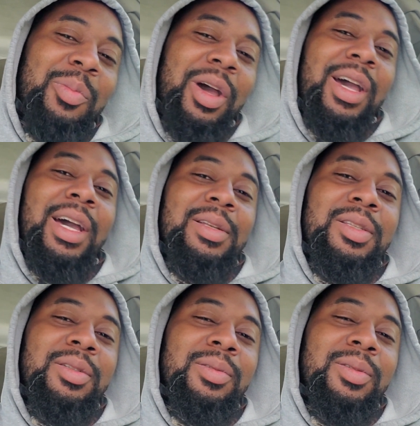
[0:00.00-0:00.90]
about
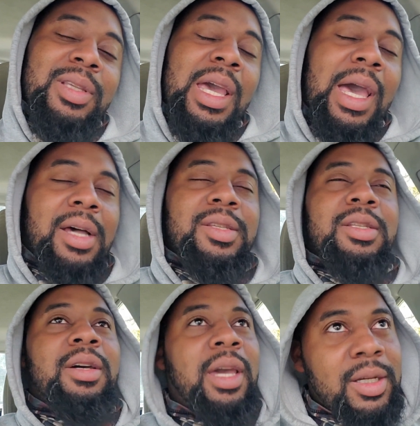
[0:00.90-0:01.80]
how-tos. I'll
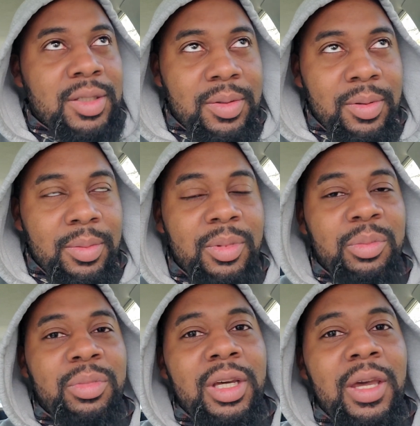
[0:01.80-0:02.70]
still answer them,
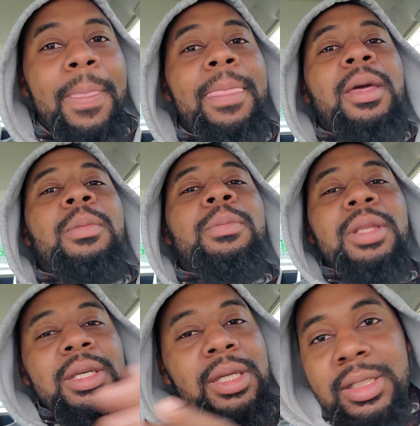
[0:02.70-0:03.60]
but
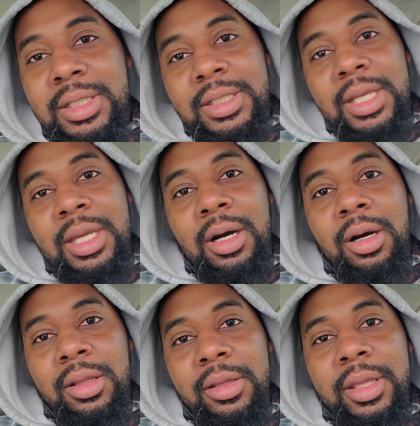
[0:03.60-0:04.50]
please just take
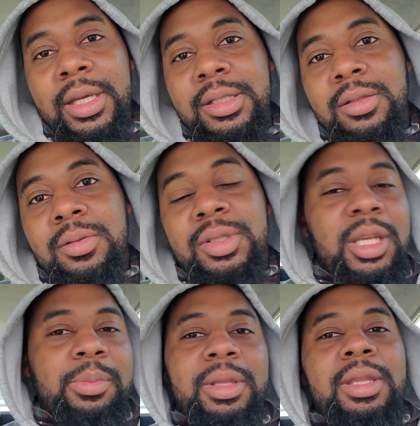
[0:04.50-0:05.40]
all of that to
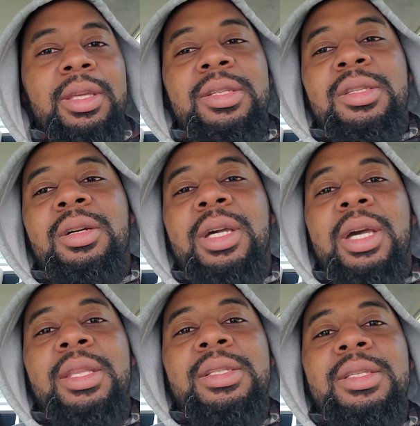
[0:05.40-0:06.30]
JP the Install
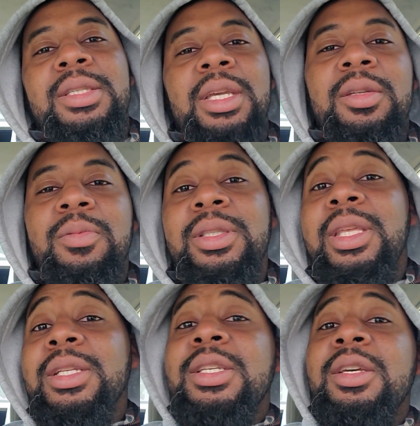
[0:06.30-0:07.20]
Guy. That's exactly
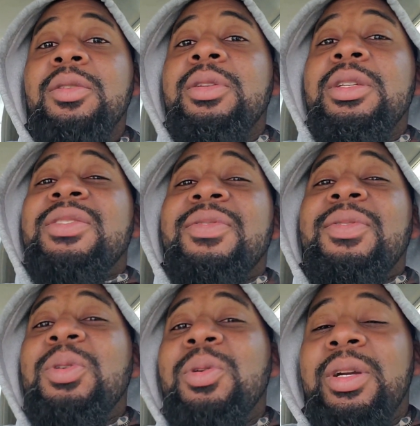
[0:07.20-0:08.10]
what that channel is
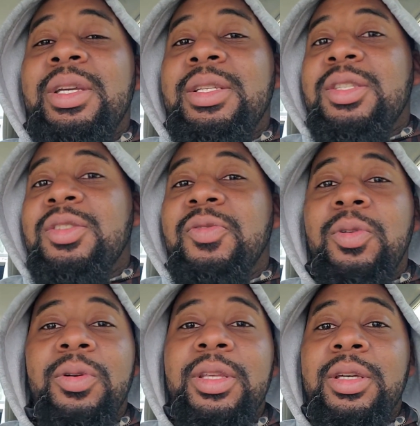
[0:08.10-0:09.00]
for. It's
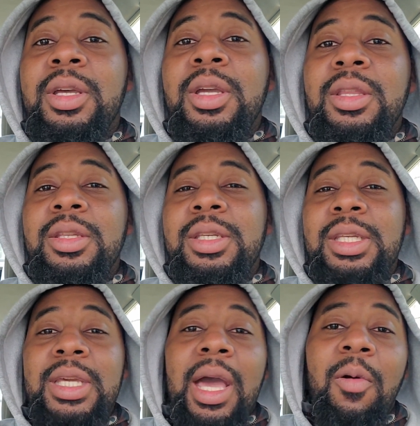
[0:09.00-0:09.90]
for the
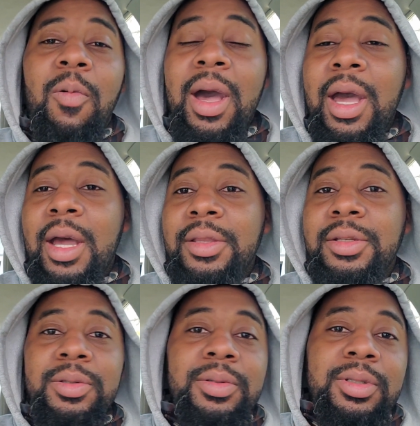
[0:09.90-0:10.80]
DIY,
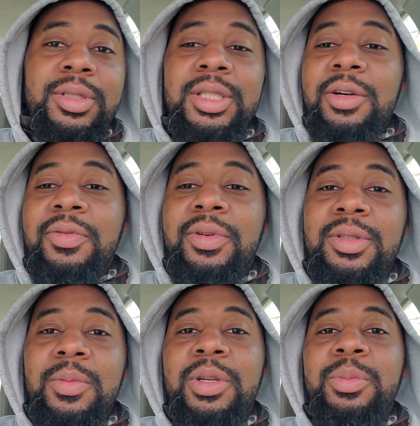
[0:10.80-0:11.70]
the
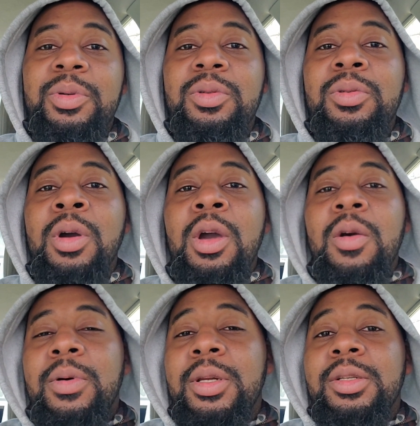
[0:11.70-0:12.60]
do-it-yourselfers, the people who
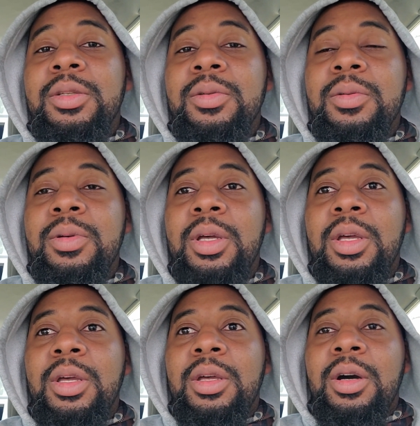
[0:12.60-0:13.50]
want to do
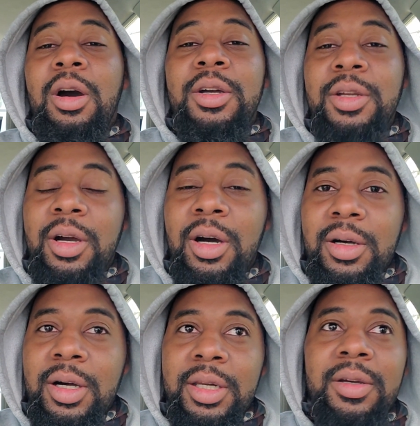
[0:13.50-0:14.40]
all your
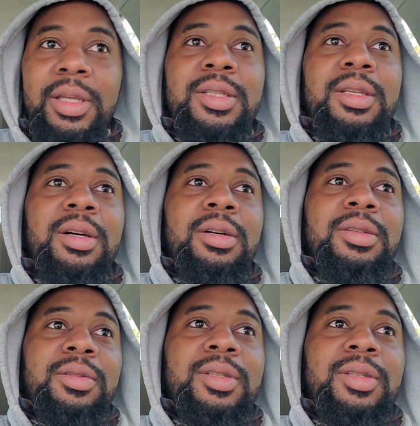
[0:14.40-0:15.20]
audio installs